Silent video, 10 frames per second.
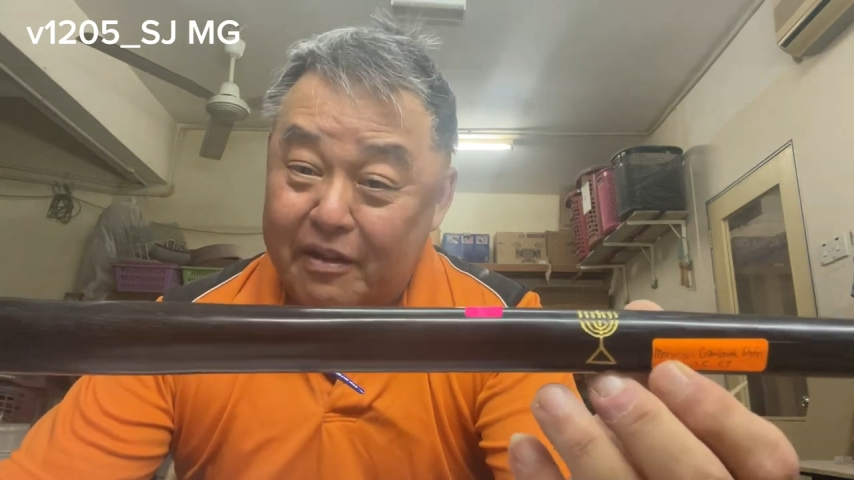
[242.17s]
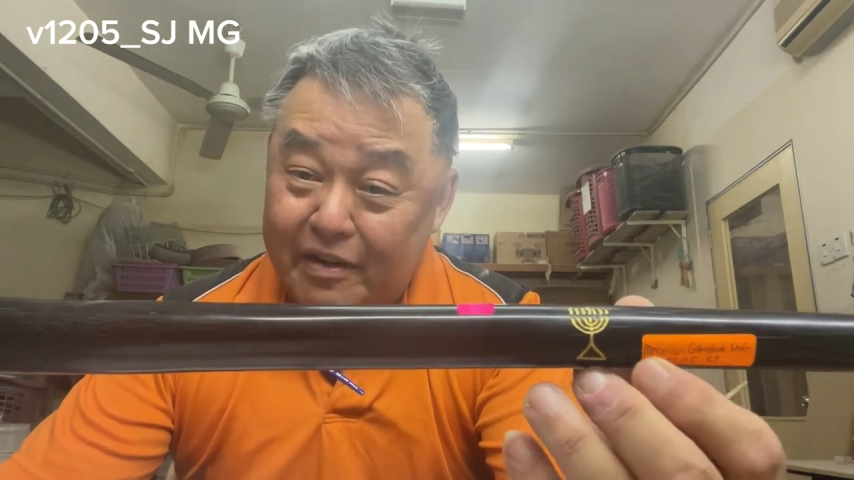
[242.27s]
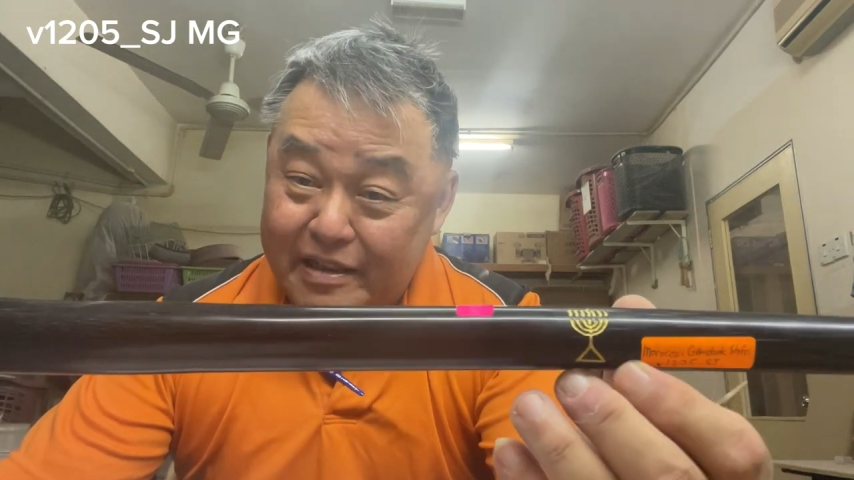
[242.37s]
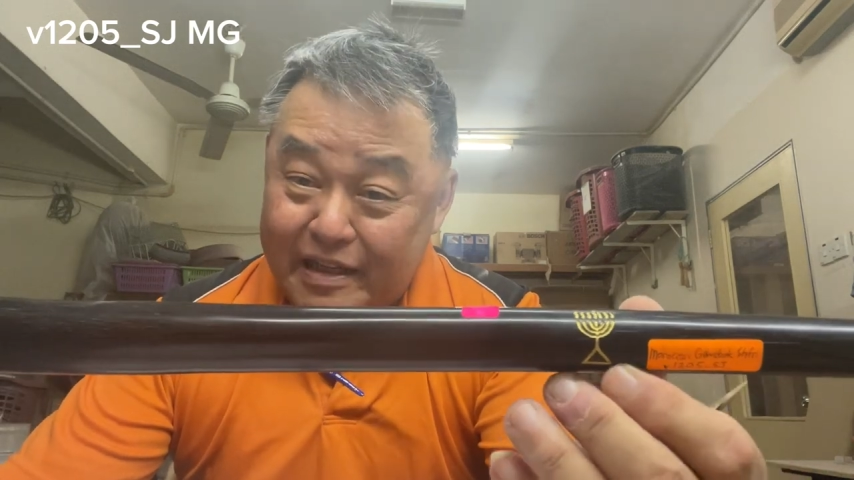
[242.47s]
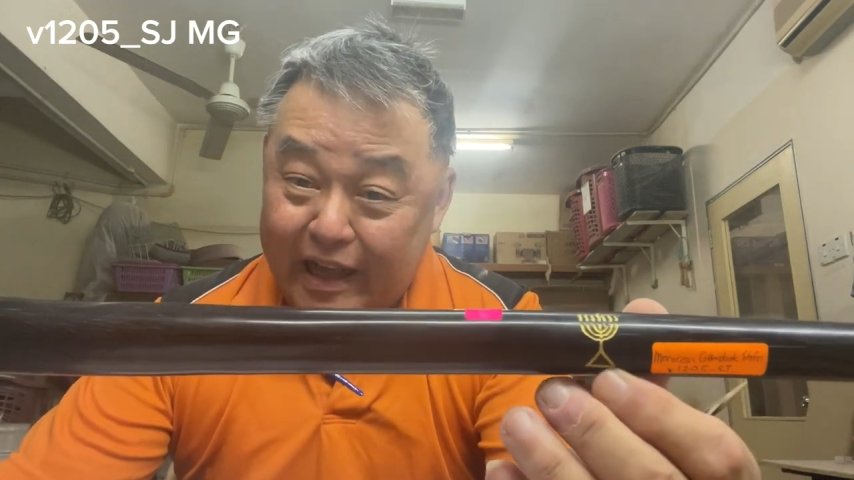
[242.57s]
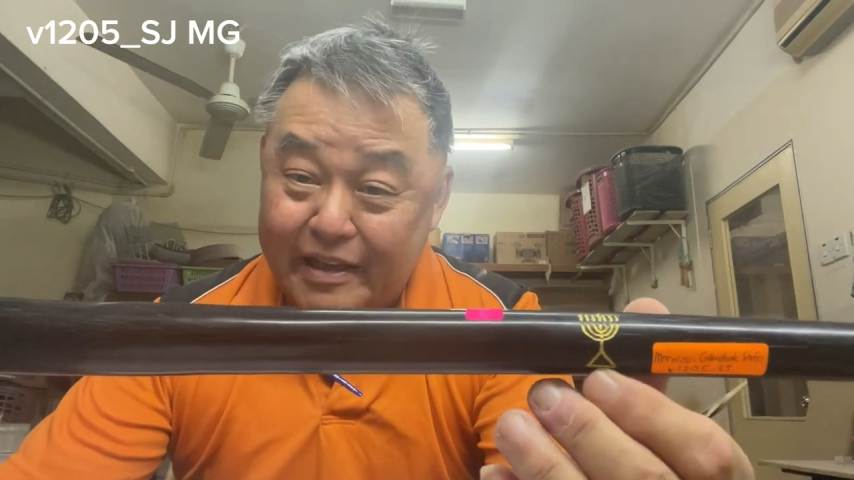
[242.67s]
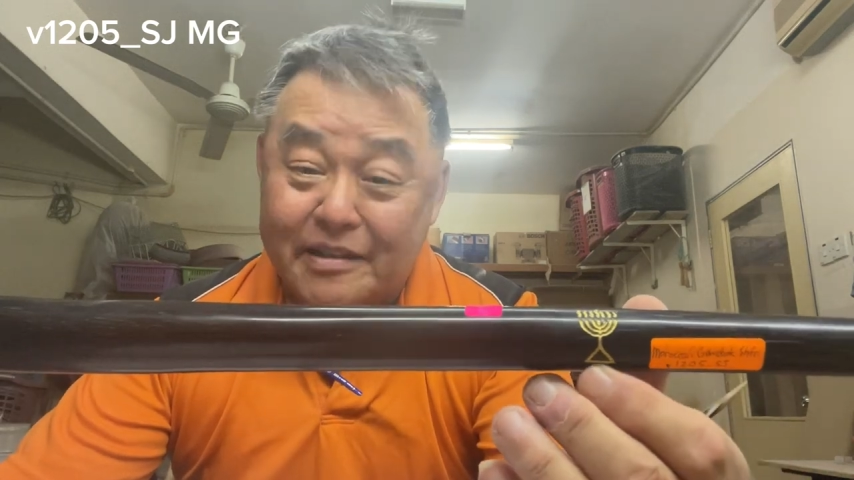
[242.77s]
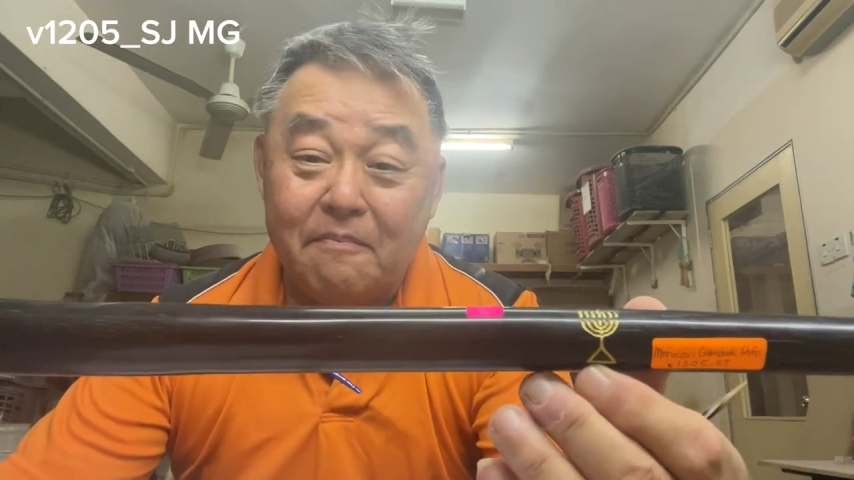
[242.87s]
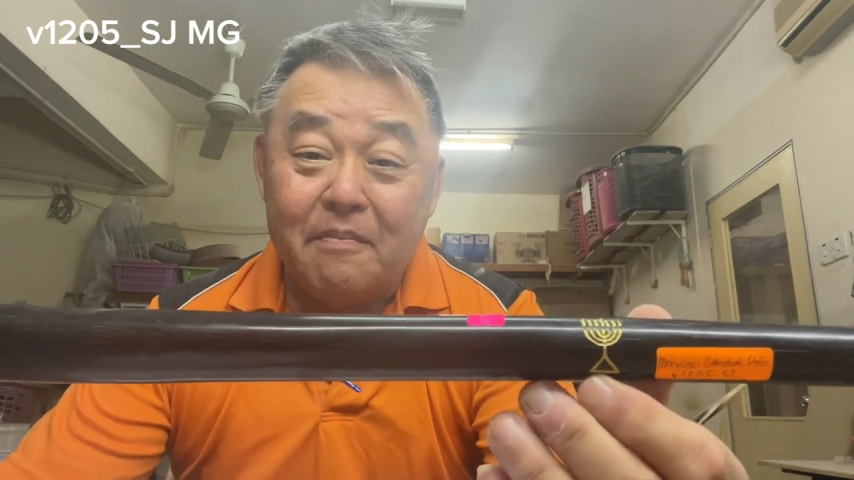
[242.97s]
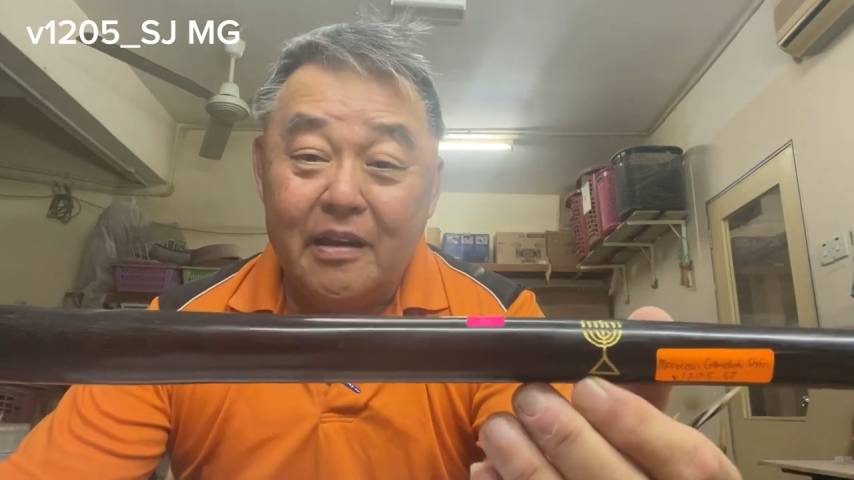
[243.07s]
giving us
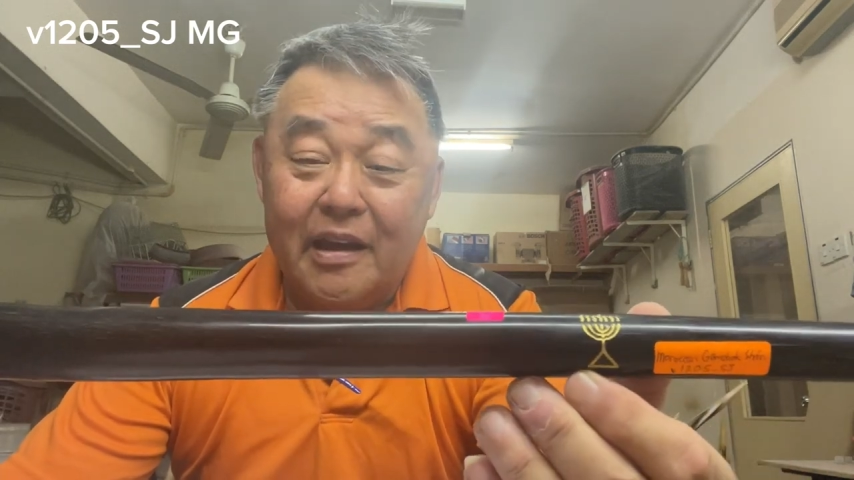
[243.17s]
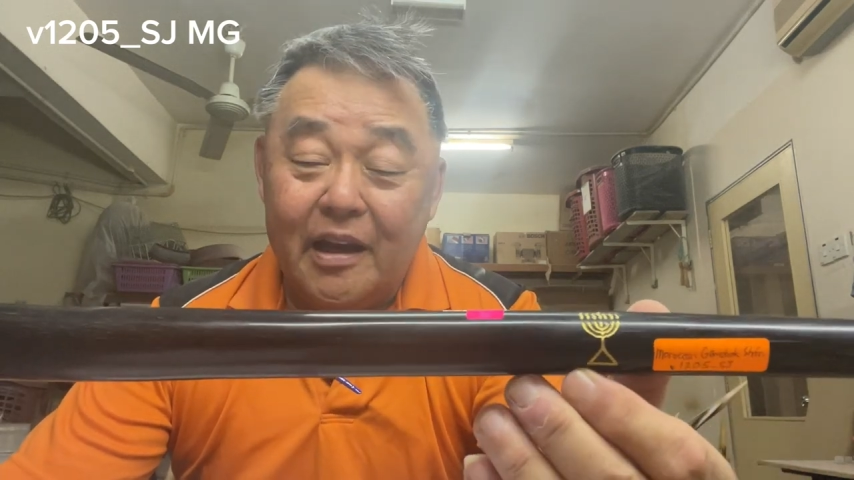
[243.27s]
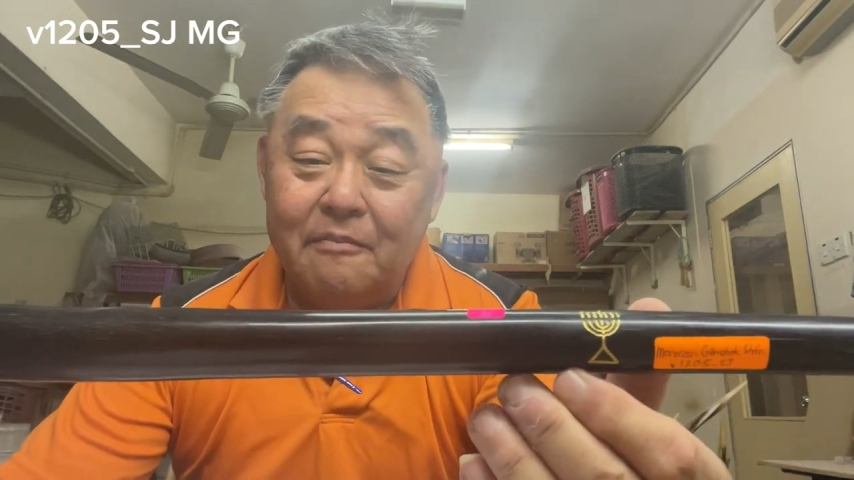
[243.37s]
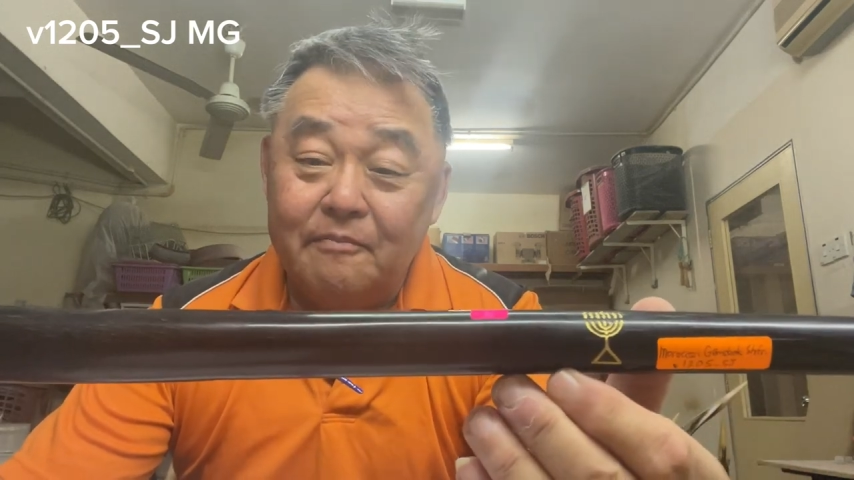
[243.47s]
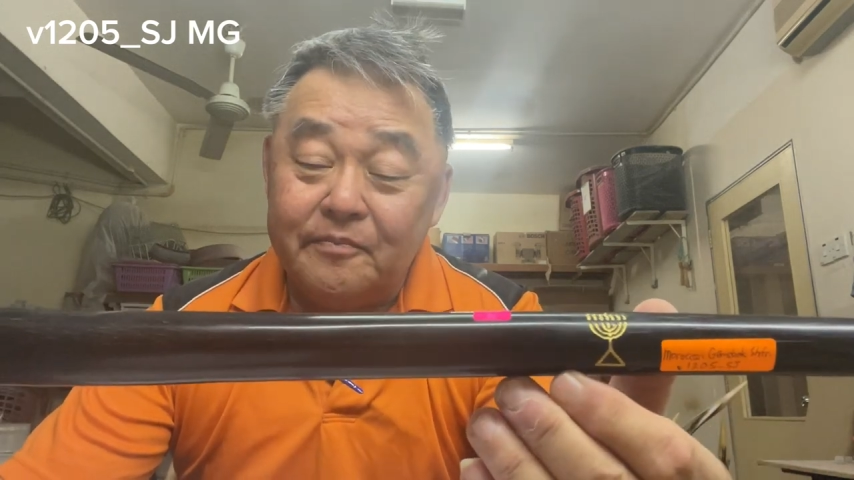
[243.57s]
likes. Yeah.